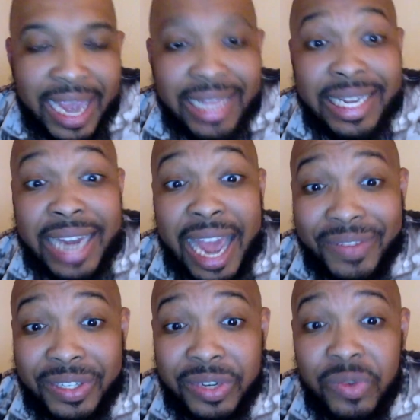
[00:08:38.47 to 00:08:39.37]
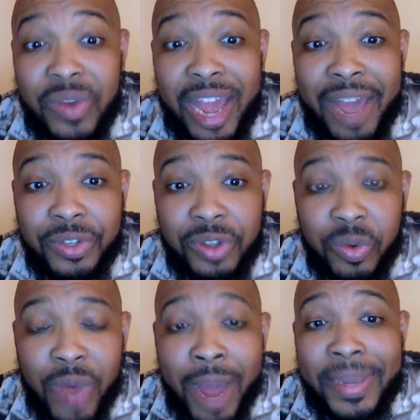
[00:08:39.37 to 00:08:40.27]
Allen Iverson, who averaged a
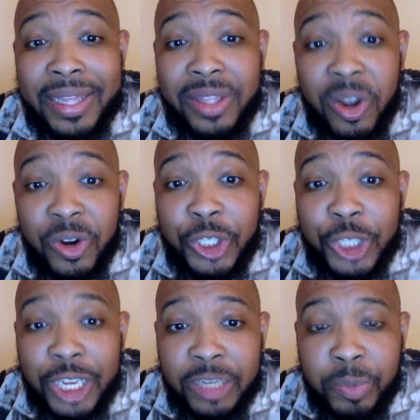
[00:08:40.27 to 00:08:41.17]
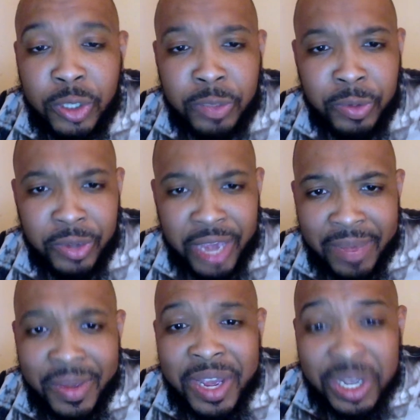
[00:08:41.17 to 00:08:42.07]
whopping 36 points per
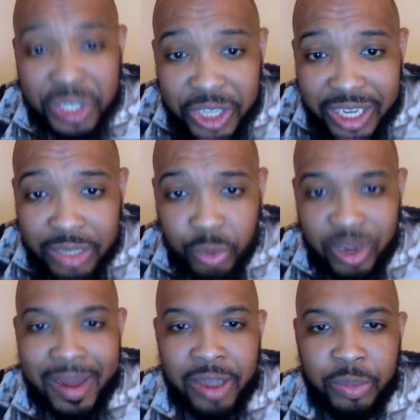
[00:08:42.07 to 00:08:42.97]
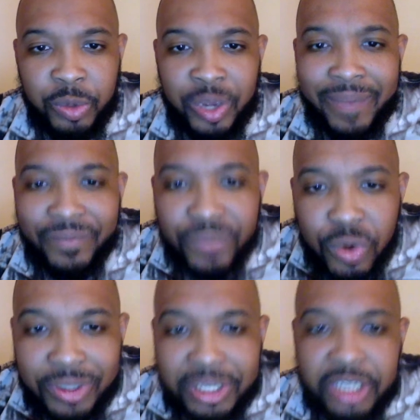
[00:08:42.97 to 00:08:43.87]
game, 6 rebounds per game,
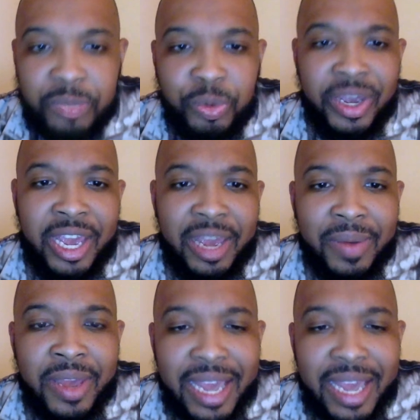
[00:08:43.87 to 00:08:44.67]
4 assists per game.